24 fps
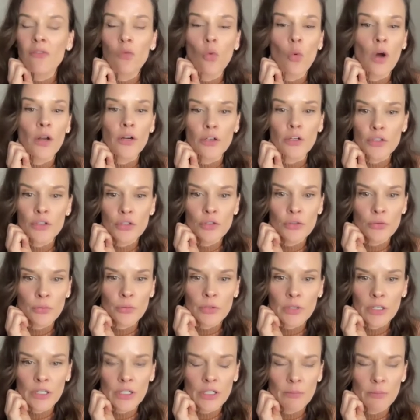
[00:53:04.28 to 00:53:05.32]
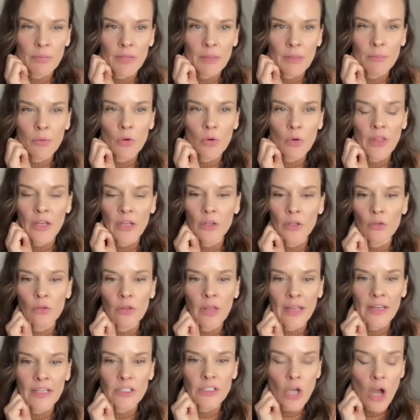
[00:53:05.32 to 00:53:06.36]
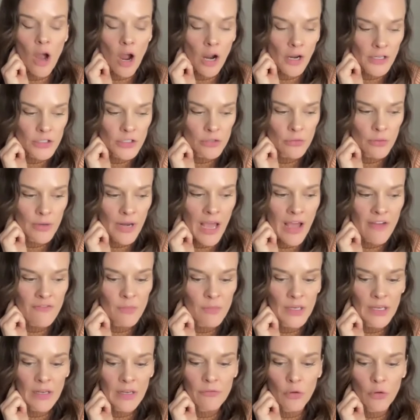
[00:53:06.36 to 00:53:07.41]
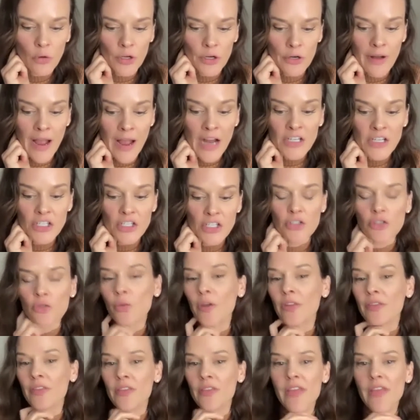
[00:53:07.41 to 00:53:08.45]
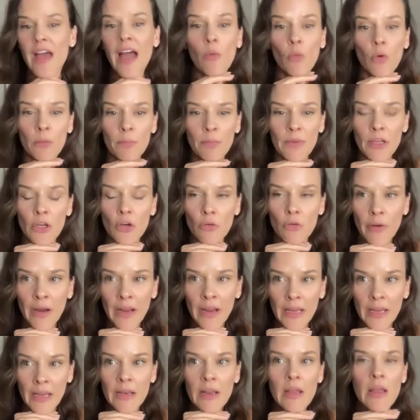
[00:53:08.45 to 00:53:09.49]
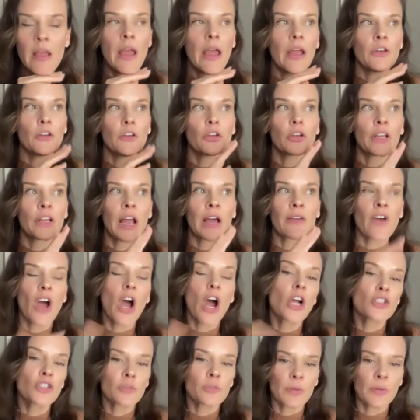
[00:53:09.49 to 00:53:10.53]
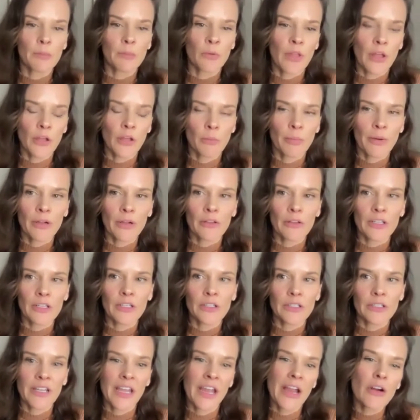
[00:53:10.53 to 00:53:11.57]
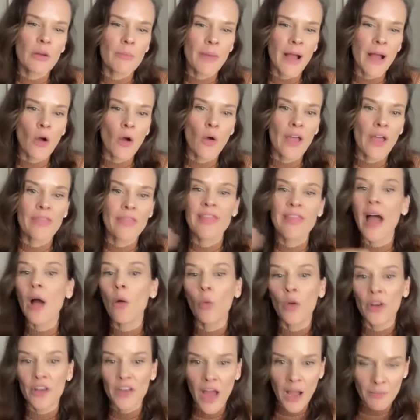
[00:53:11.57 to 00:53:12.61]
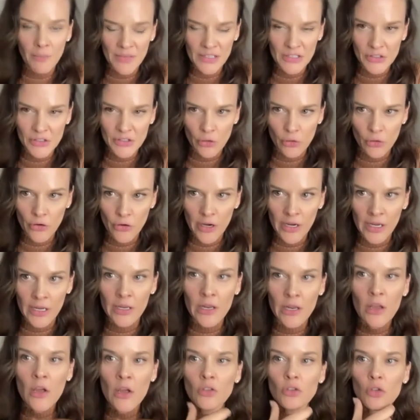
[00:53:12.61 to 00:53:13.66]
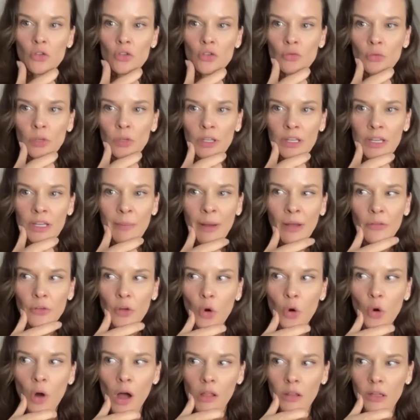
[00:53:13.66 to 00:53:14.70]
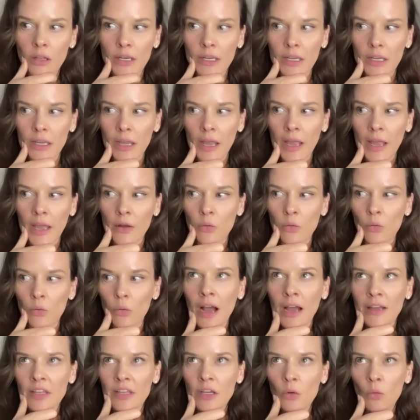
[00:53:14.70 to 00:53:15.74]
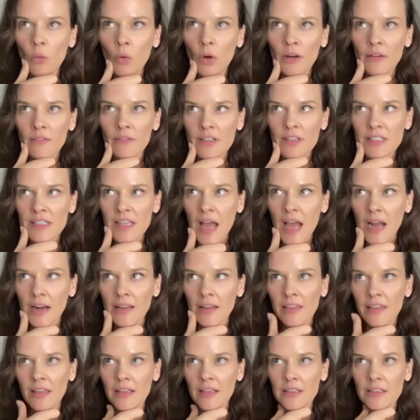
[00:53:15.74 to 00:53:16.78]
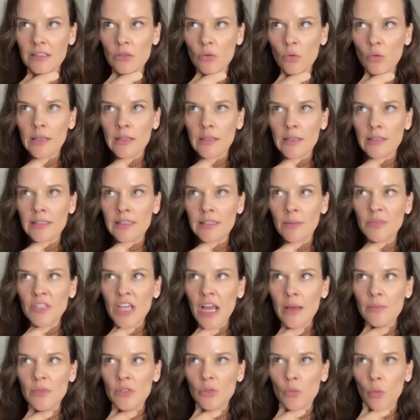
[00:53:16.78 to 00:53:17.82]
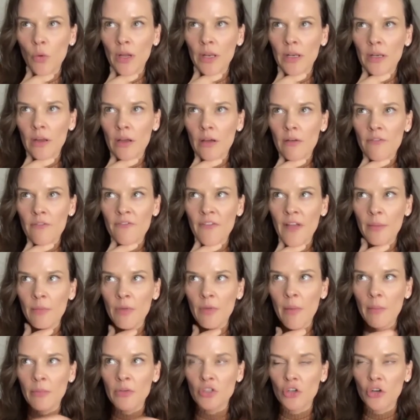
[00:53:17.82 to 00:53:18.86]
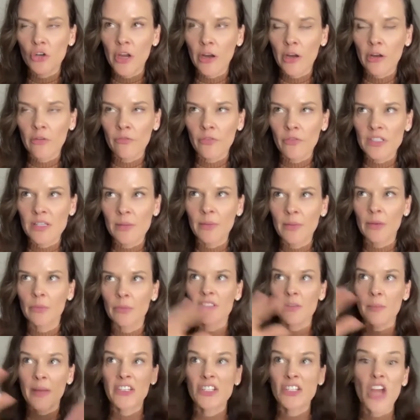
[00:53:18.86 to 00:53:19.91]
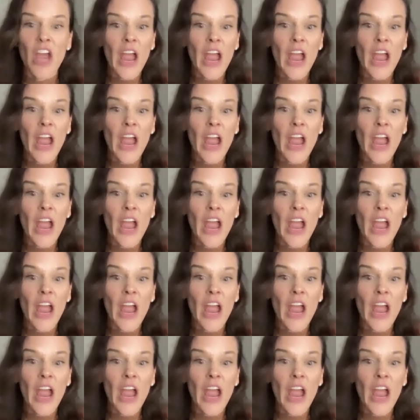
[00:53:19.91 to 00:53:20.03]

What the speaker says: one or two really good people that you like talking to and have meaningful interactions with, and that would be great. And you can have 100 people that you barely care about, and that would not be so great. So it's really about the quality. And I think one of the sad things is sometimes when family members are caring for somebody with dementia,